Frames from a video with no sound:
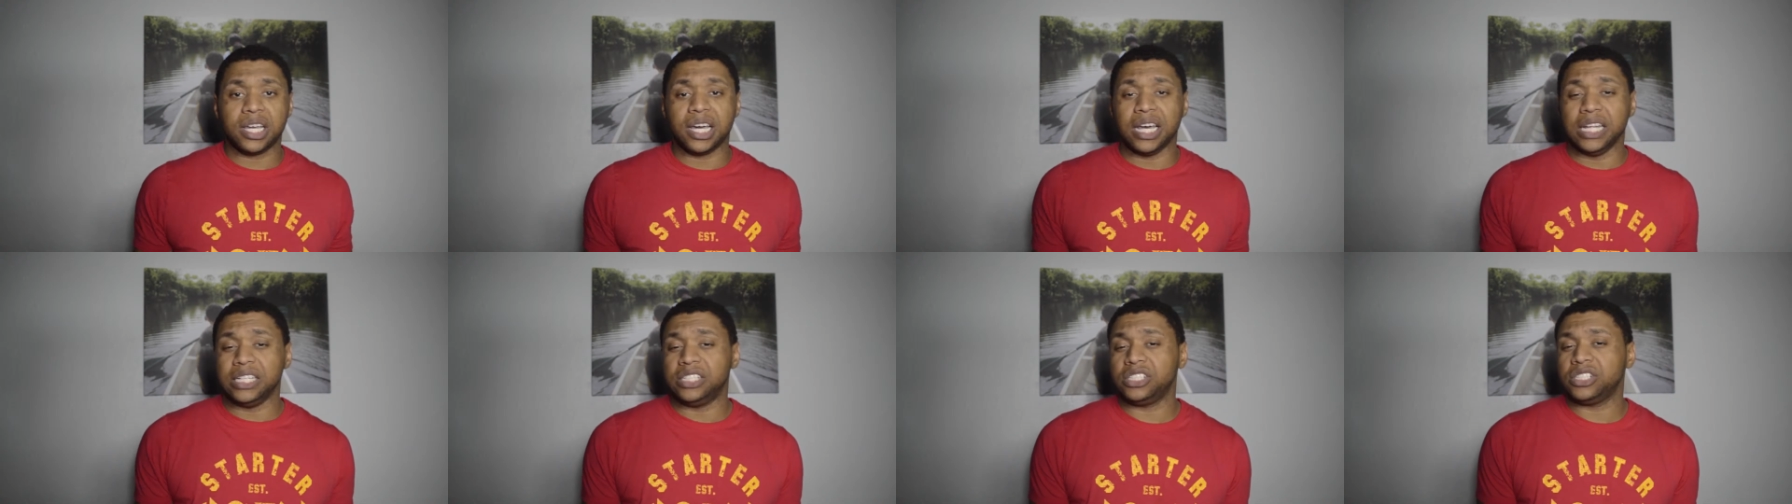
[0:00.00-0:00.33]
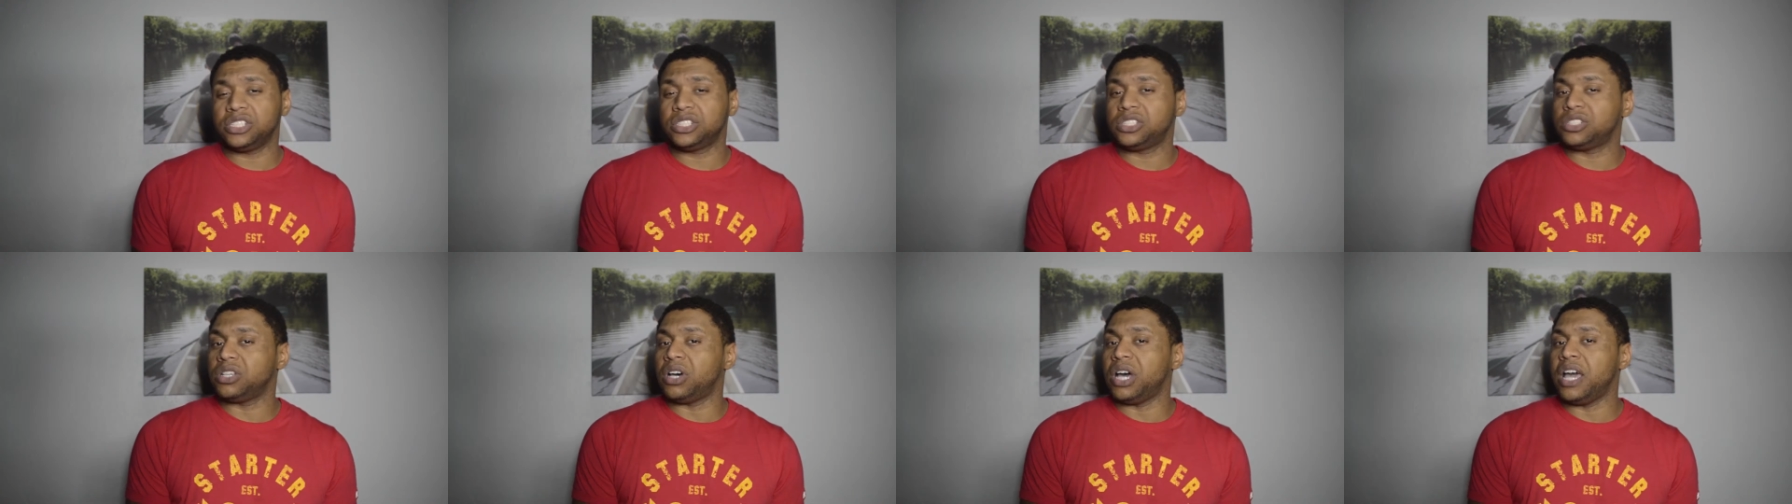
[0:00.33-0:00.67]
I
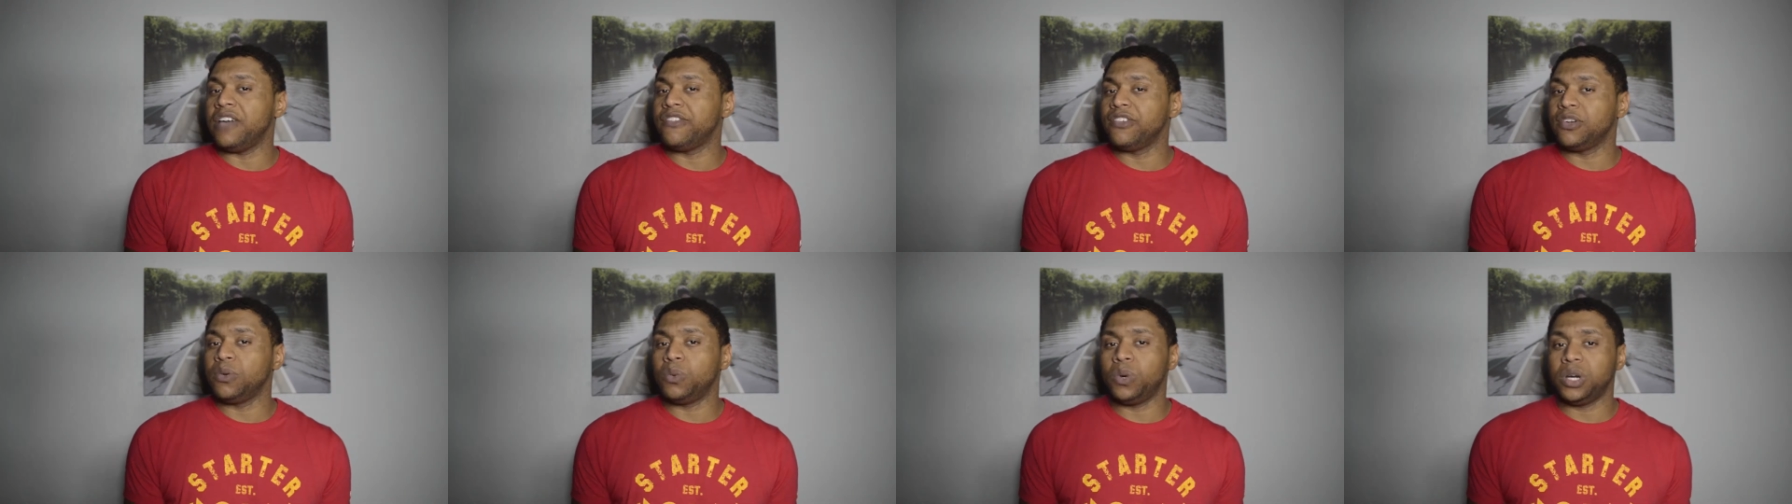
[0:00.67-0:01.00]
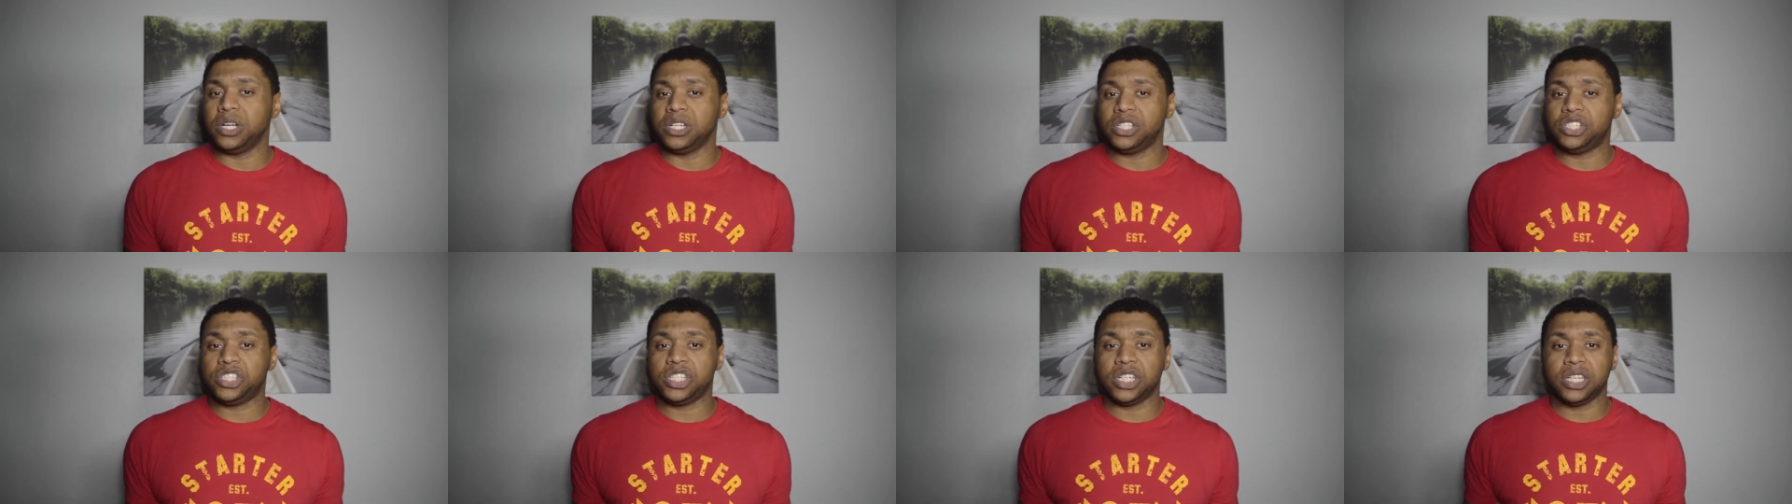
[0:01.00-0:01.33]
just saw
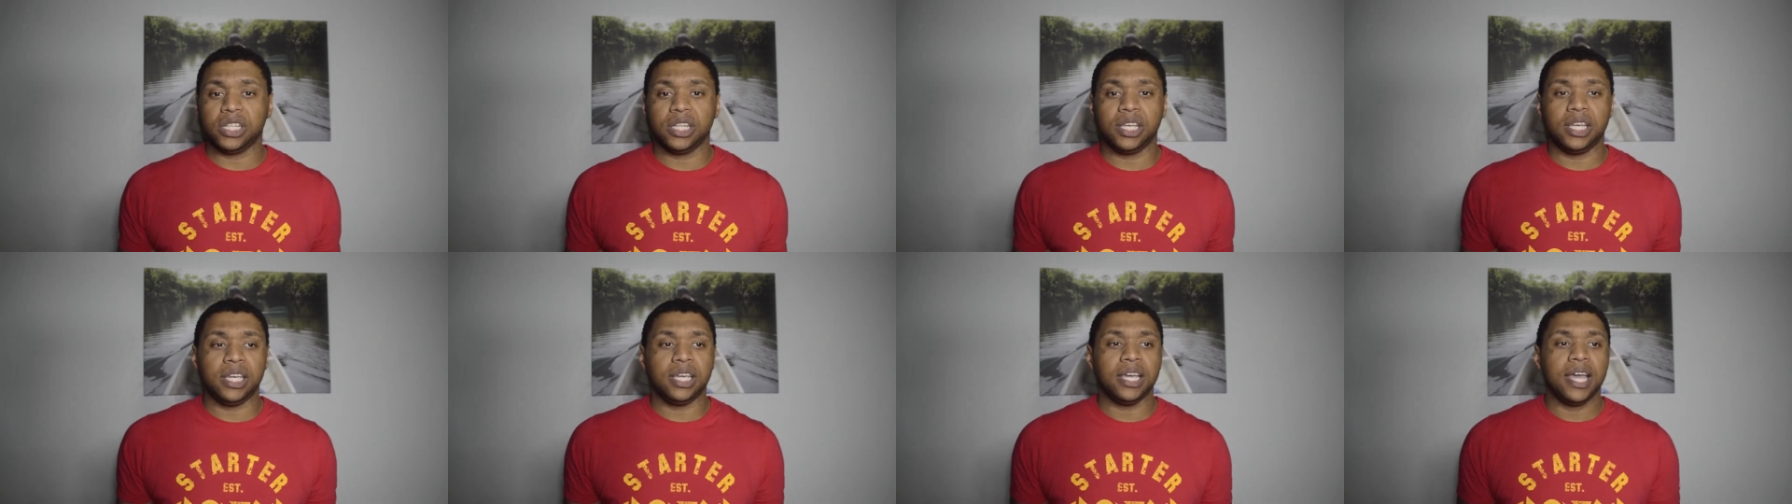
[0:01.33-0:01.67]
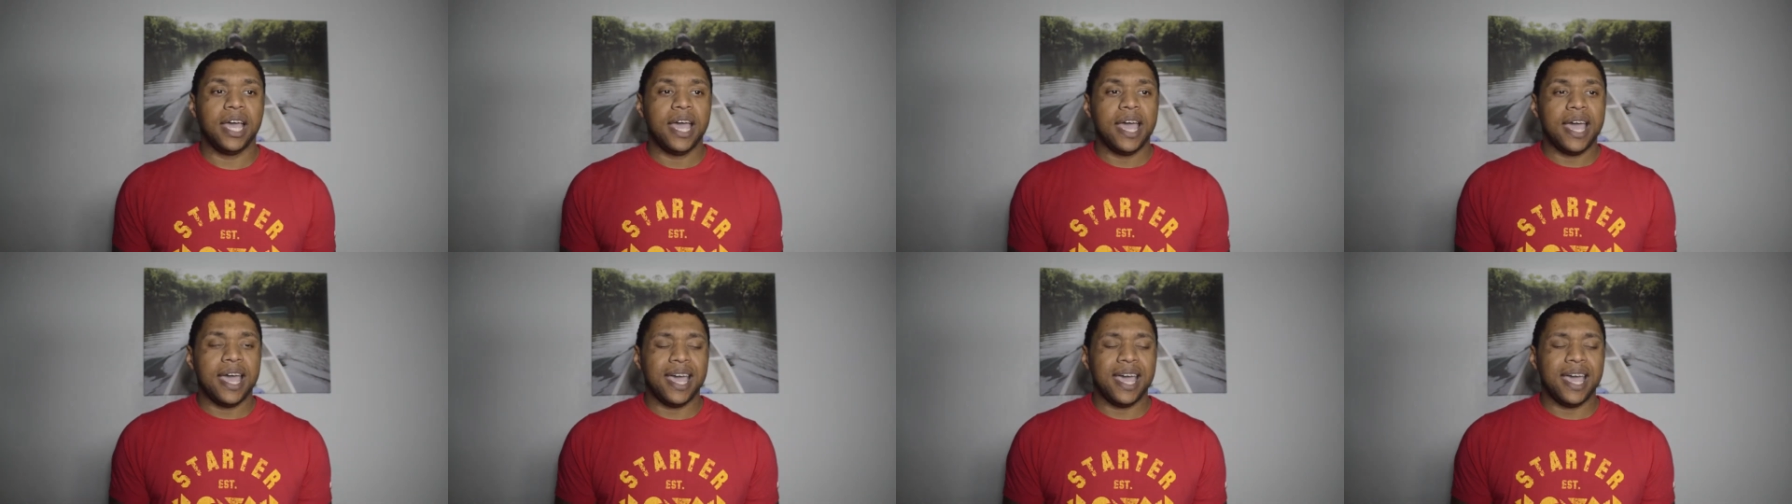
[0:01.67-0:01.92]
everyone chilling,